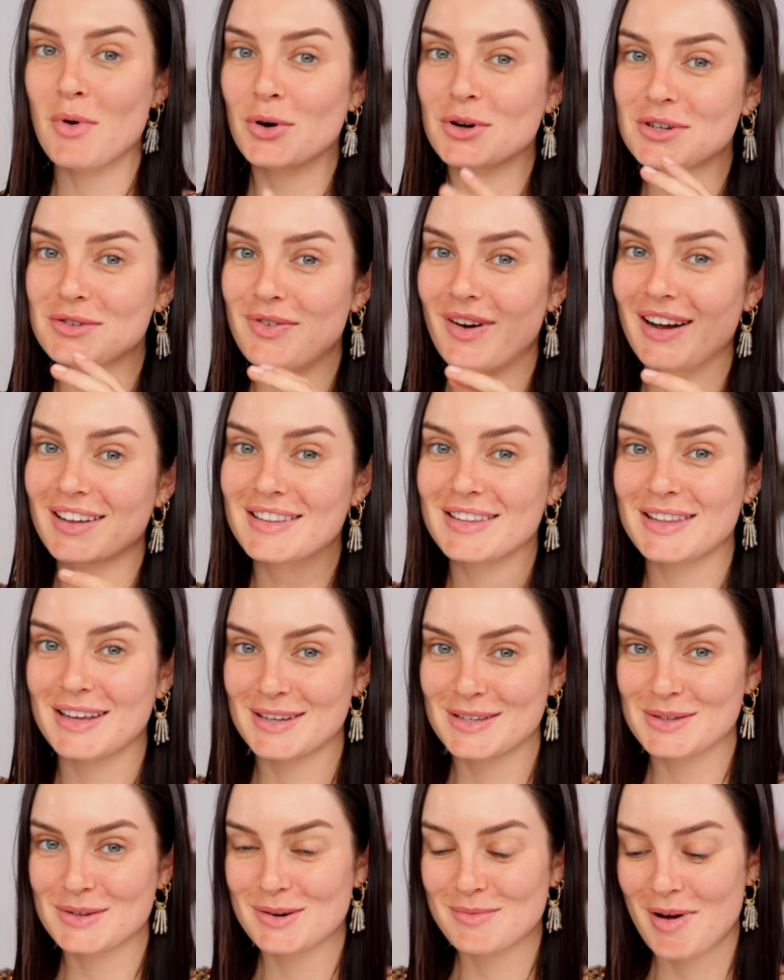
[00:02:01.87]
mortified that they
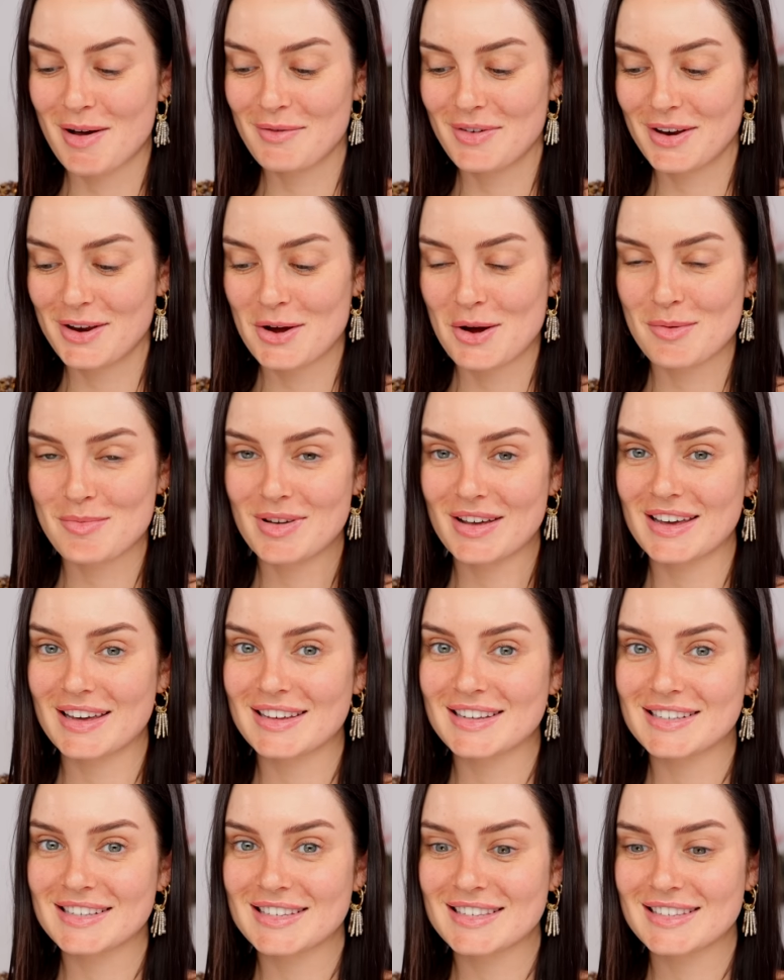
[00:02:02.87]
saw my video
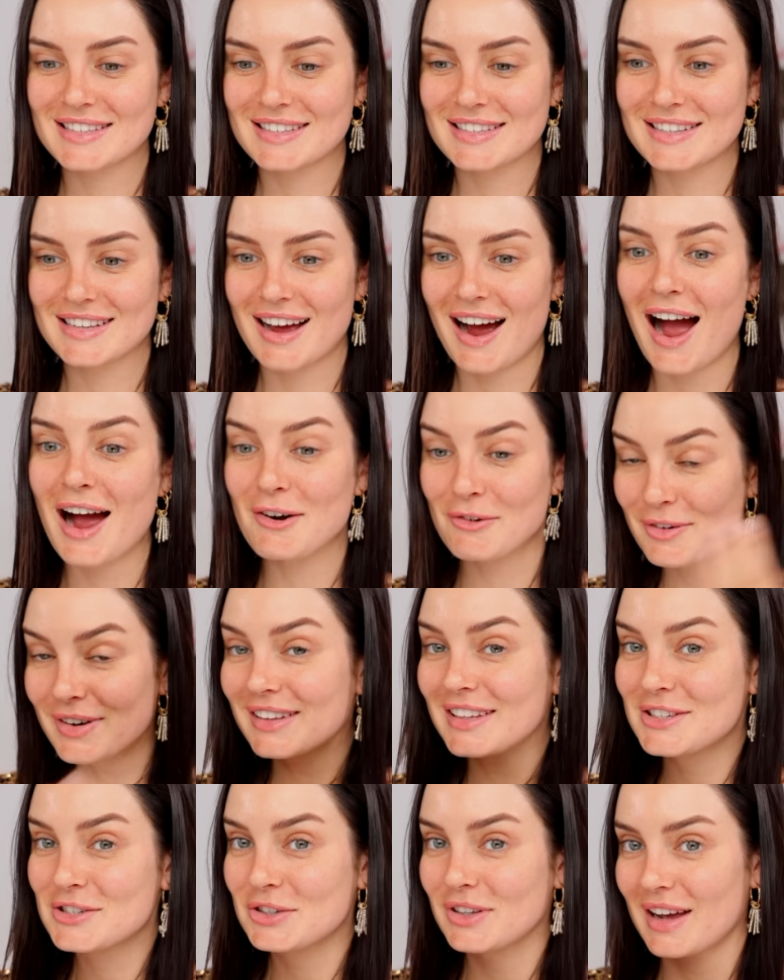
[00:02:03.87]
because I
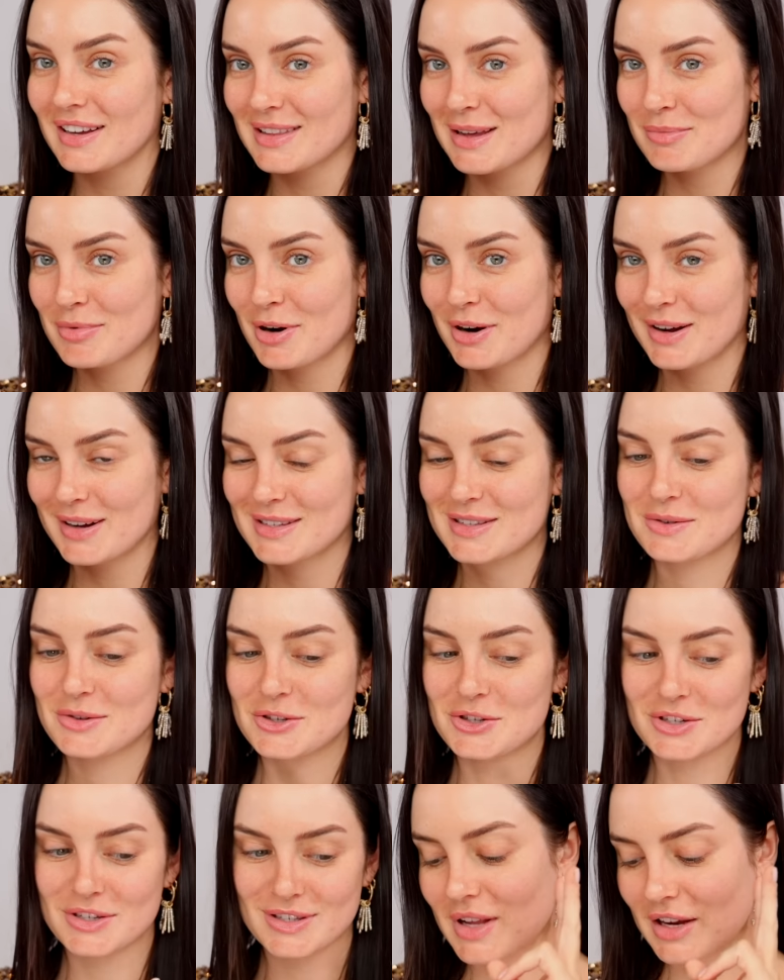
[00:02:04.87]
really do like their products. It
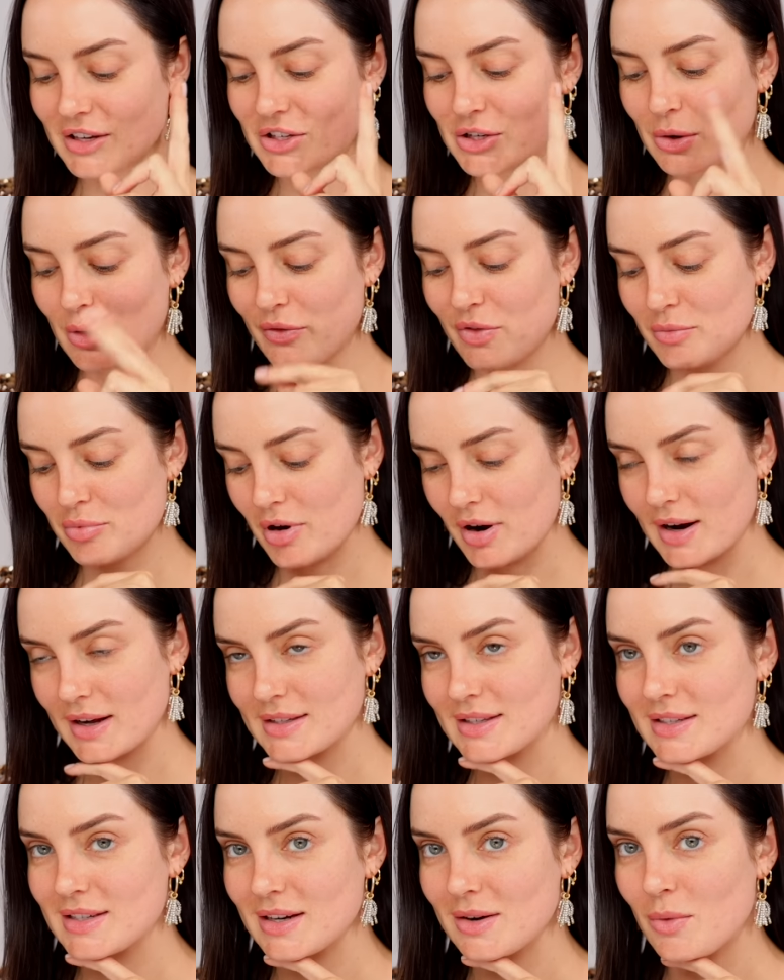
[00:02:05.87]
was just like two of the
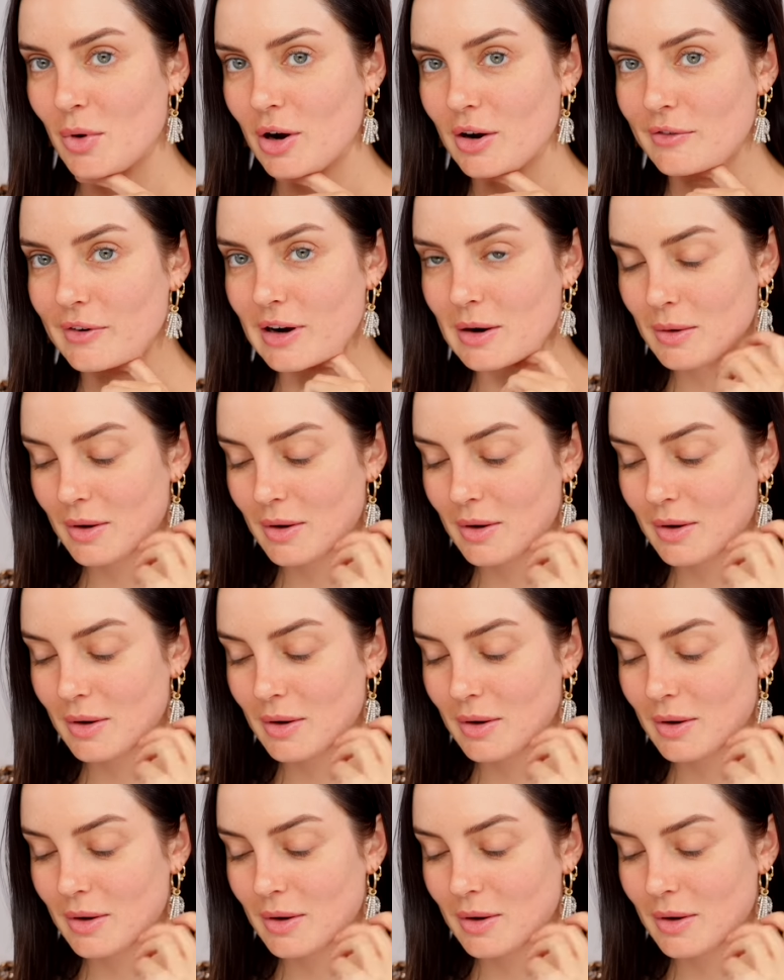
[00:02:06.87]
products that didn't work very